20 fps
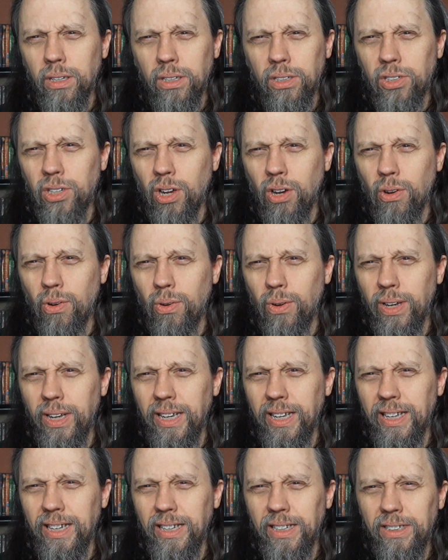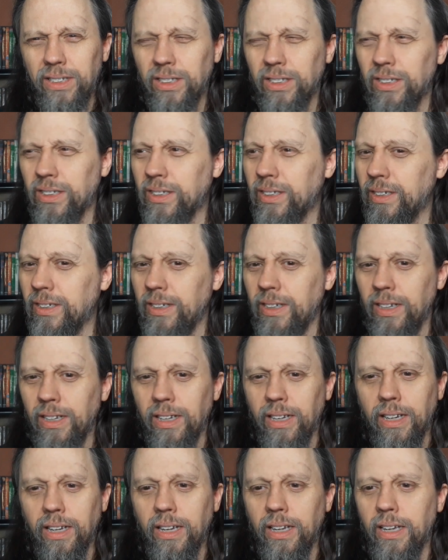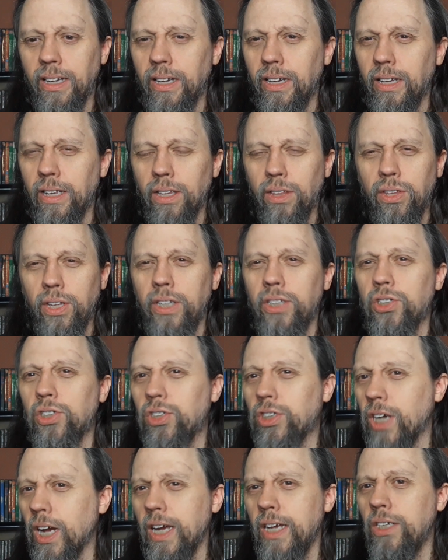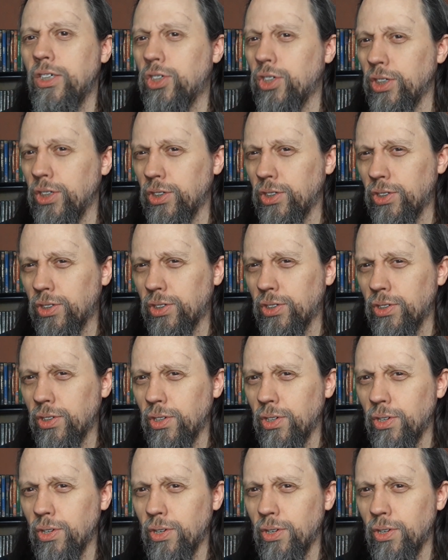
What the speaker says: So it just, these changes